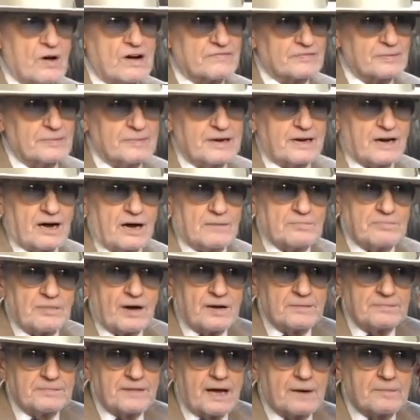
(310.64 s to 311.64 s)
for me. I, I,
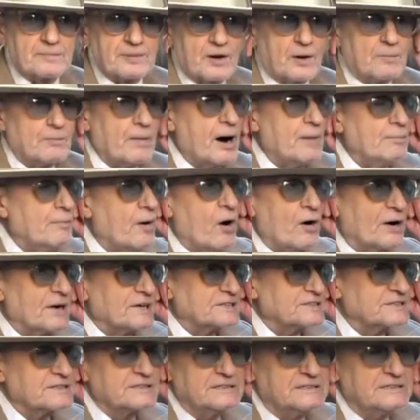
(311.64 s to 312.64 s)
that'd be on my mind.
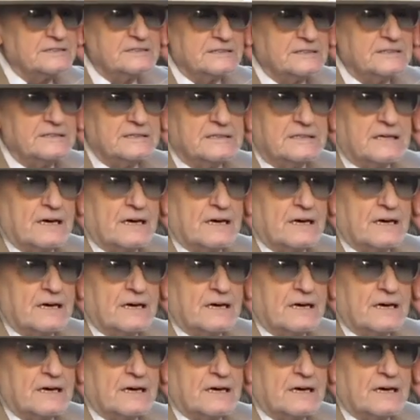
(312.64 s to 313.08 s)
I